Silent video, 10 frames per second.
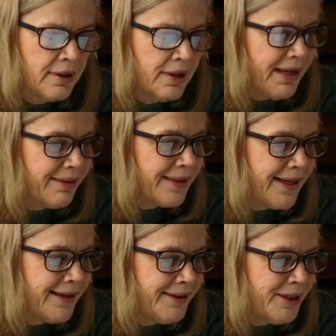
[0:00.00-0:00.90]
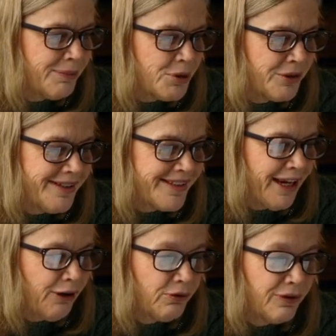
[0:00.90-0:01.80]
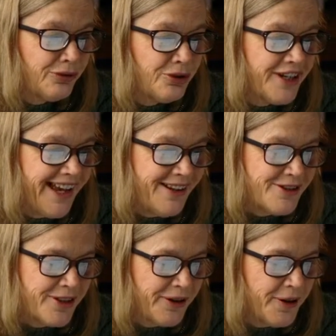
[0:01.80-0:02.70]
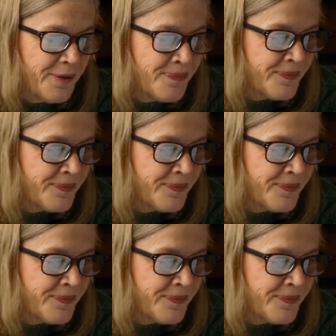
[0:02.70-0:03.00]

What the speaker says: My thigh and hip joints ached for a few days, though,